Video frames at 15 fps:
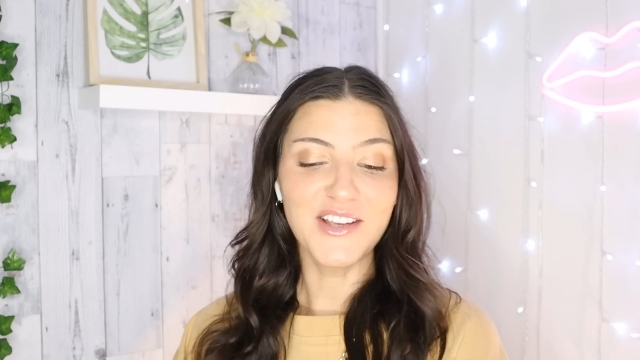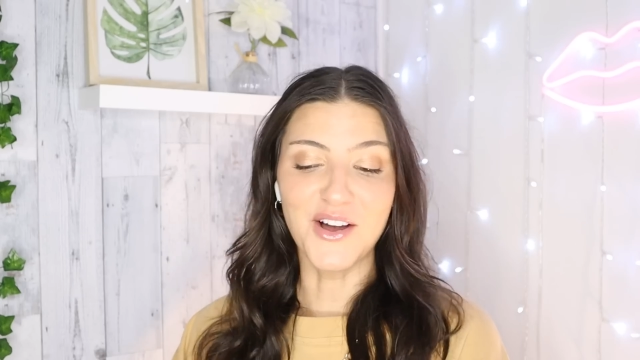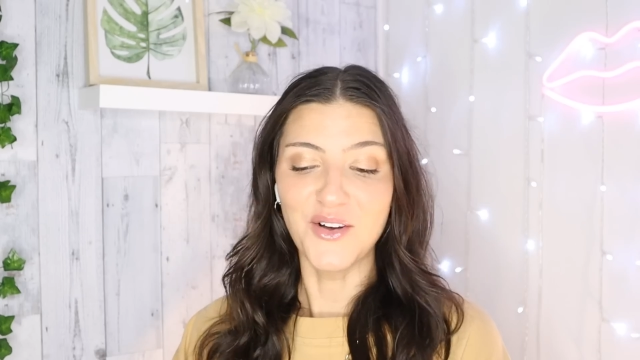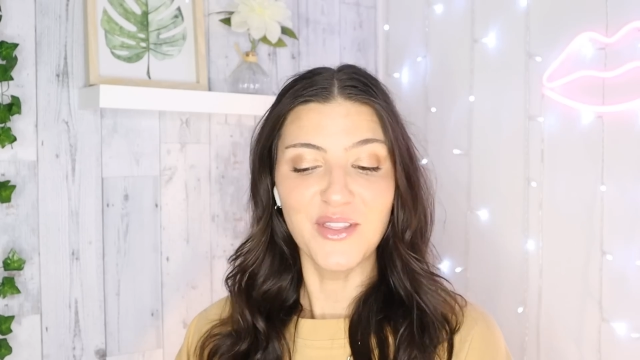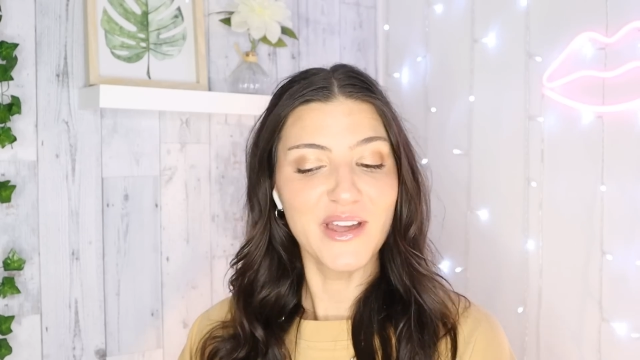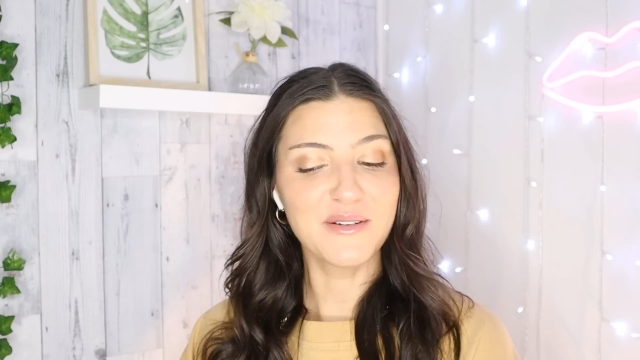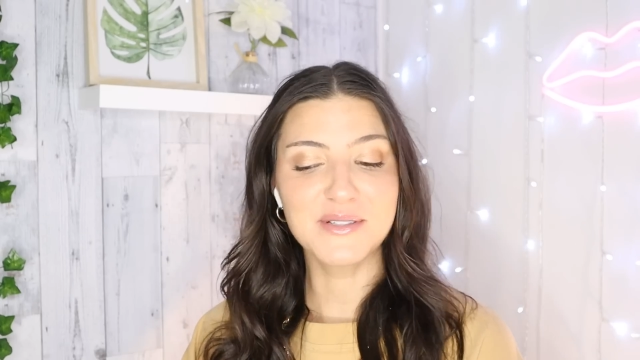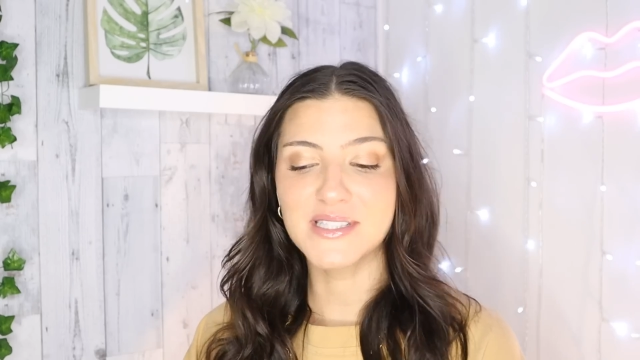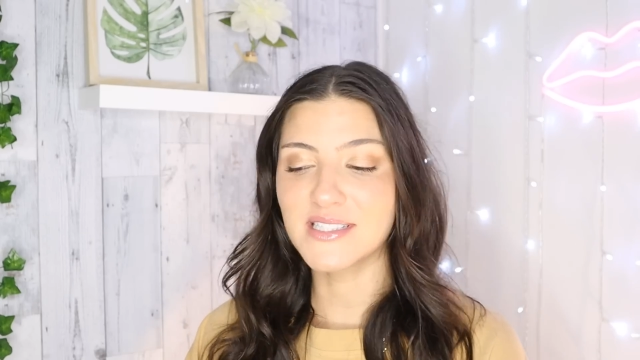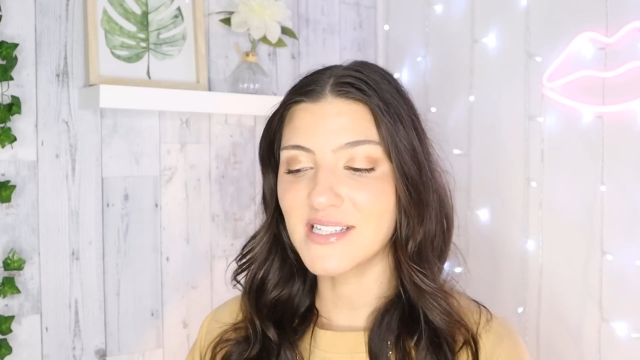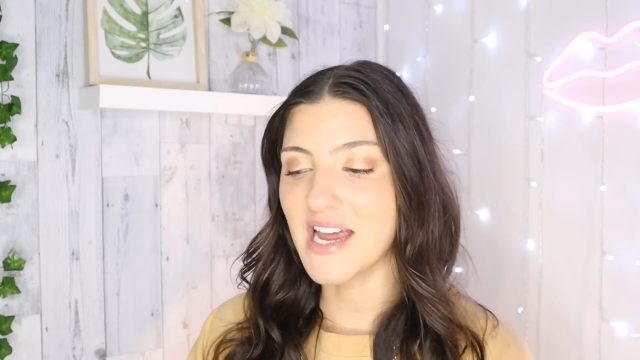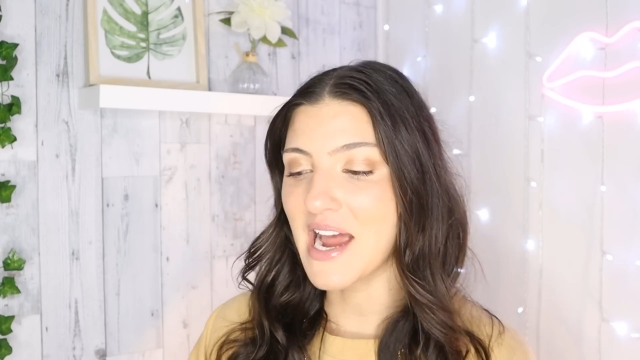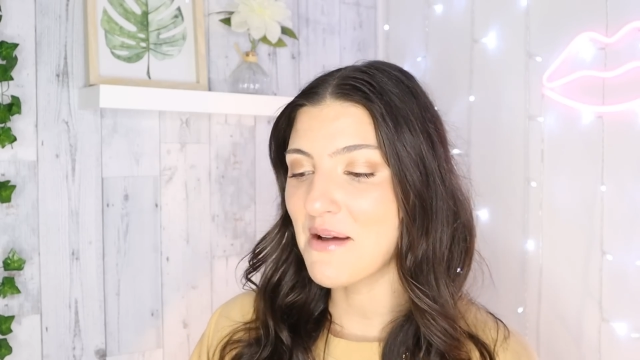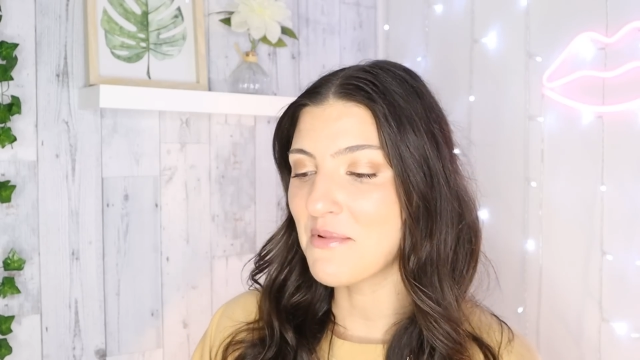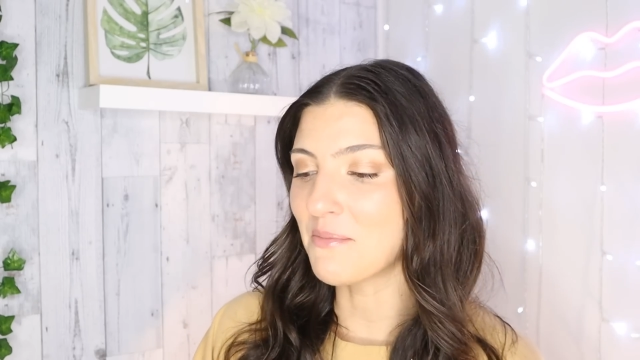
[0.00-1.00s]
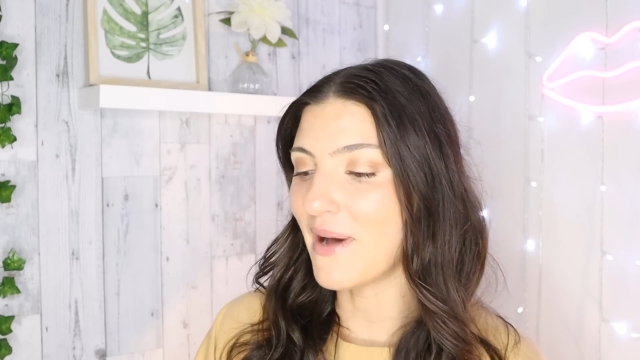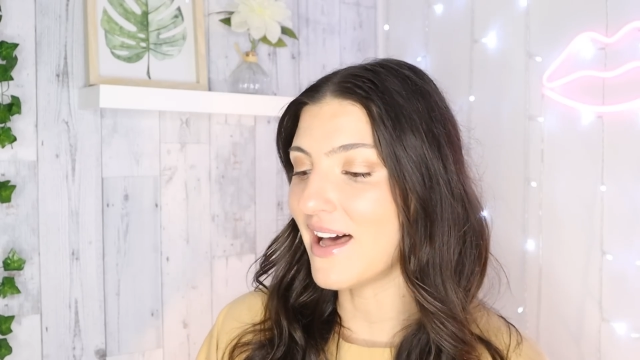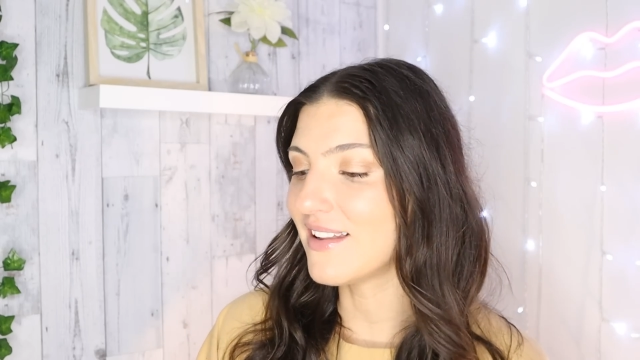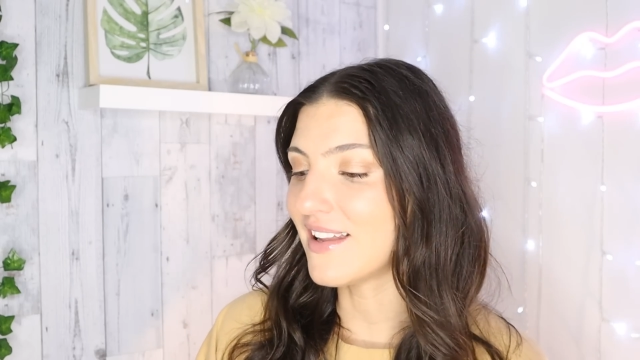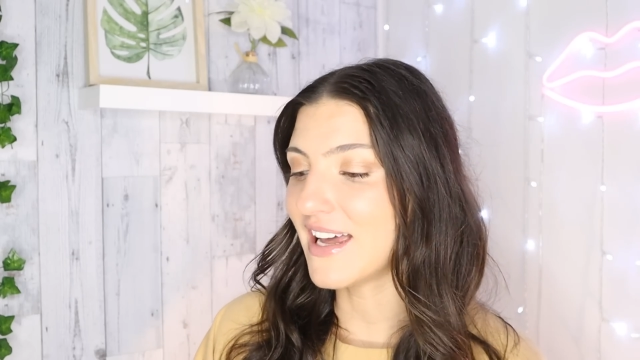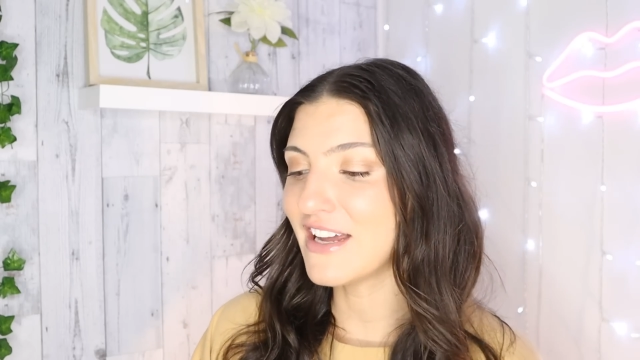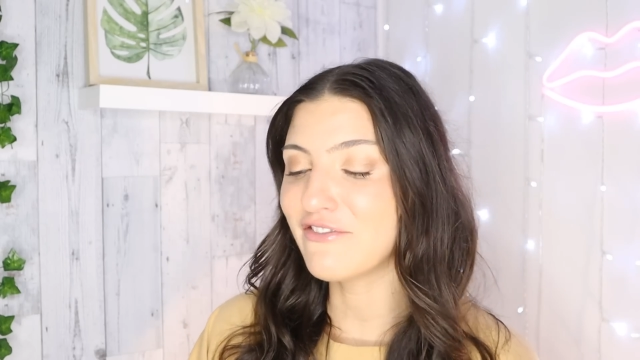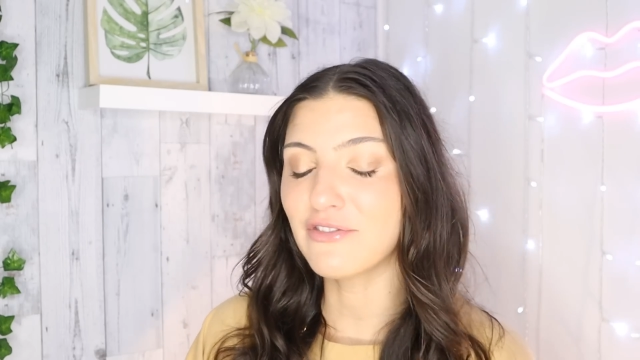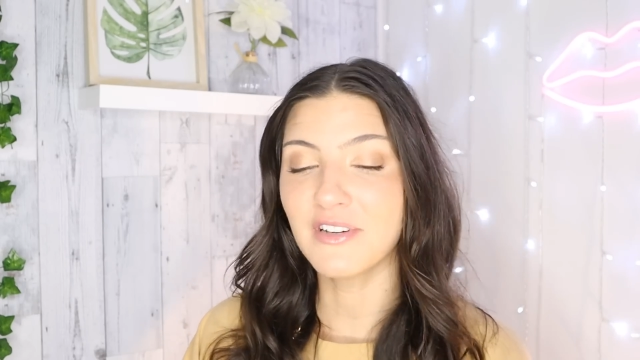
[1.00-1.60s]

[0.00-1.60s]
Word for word: Yo, there was a time in my life